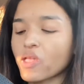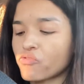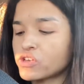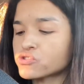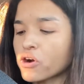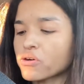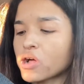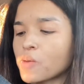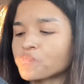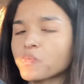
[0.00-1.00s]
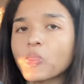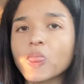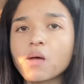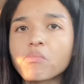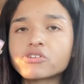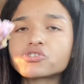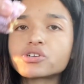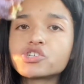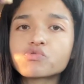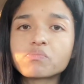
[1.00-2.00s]
These are um,
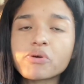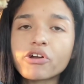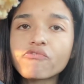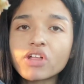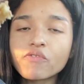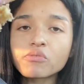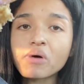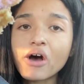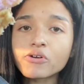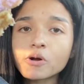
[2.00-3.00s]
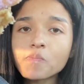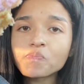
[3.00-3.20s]
munchkins with berry flavored powder.